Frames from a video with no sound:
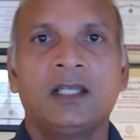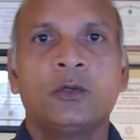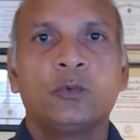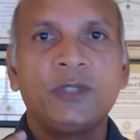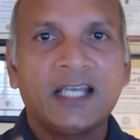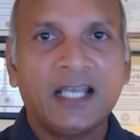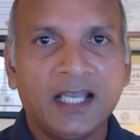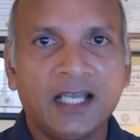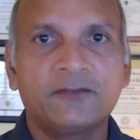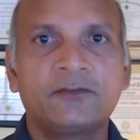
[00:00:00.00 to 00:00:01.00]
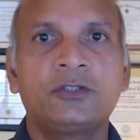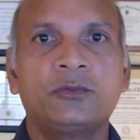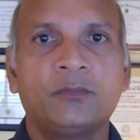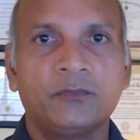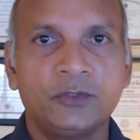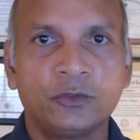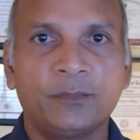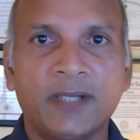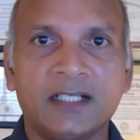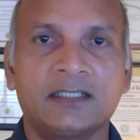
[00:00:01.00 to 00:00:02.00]
we have to do
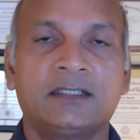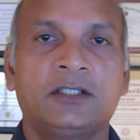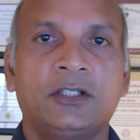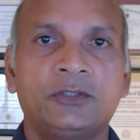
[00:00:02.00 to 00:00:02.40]
better